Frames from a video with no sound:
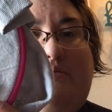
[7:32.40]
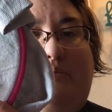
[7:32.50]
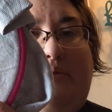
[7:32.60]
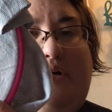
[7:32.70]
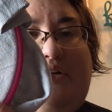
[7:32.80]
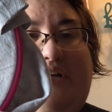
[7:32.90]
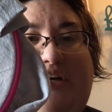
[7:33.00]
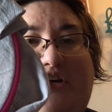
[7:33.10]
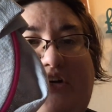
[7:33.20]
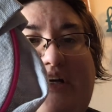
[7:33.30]
Apparently I
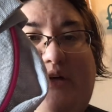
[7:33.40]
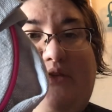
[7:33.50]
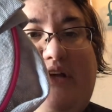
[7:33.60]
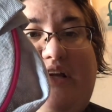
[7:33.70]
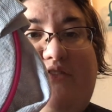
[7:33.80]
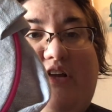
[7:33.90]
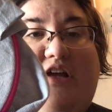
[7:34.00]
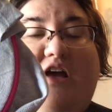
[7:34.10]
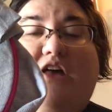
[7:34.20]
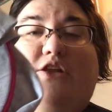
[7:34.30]
couldn't count that evening.
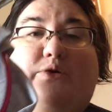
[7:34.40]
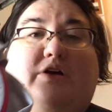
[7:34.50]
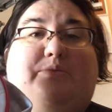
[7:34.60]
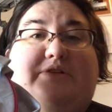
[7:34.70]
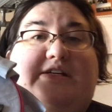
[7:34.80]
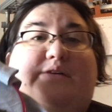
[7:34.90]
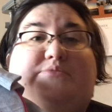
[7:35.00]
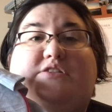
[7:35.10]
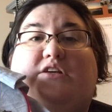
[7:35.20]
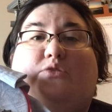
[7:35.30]
There were a couple
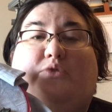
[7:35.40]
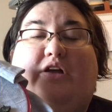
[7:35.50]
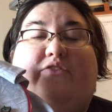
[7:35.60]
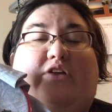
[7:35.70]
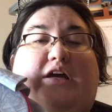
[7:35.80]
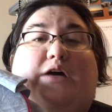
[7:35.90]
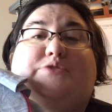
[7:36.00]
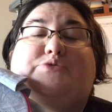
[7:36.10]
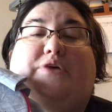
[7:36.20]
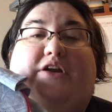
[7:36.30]
times in one evening I
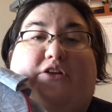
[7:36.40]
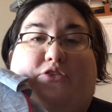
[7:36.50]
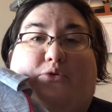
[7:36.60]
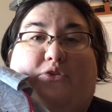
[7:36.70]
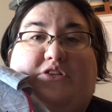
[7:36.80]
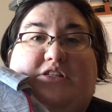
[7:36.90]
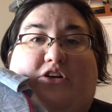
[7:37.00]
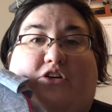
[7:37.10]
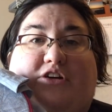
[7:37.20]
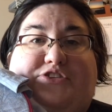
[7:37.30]
was ready to throw this thing
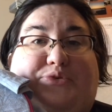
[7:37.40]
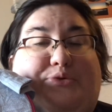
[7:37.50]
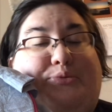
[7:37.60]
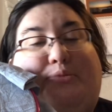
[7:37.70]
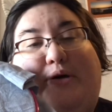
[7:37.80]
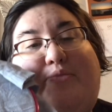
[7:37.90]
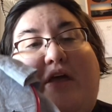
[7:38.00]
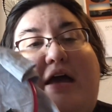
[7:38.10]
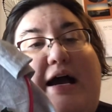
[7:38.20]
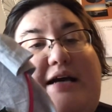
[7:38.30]
across the room, but
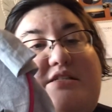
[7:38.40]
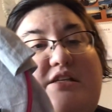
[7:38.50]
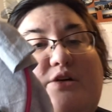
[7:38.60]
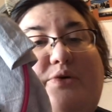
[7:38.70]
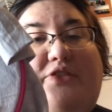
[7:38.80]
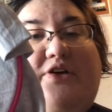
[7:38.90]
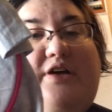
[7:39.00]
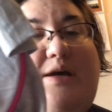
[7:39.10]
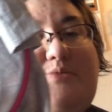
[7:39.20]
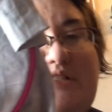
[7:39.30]
I stuck with it,
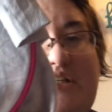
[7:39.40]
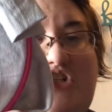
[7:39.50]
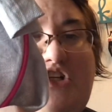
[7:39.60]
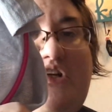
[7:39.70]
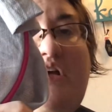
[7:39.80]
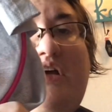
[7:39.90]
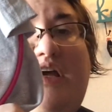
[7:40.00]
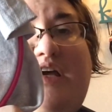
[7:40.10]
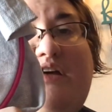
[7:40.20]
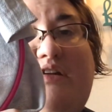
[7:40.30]
kept stitching,
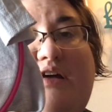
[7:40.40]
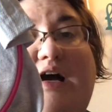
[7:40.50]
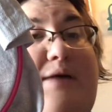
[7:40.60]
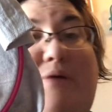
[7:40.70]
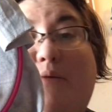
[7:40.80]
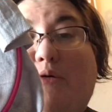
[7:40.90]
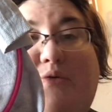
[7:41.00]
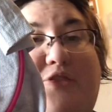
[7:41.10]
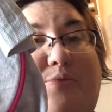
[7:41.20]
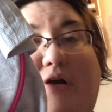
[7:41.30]
and I'm happy
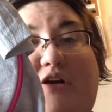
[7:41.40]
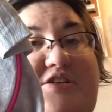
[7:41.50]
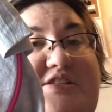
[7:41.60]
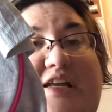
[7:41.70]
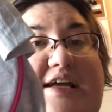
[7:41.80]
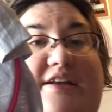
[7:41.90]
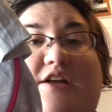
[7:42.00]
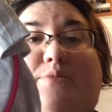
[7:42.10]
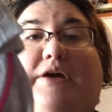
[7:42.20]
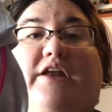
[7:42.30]
with the progress that I ended
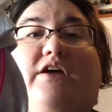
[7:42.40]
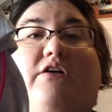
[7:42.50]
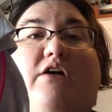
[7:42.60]
up getting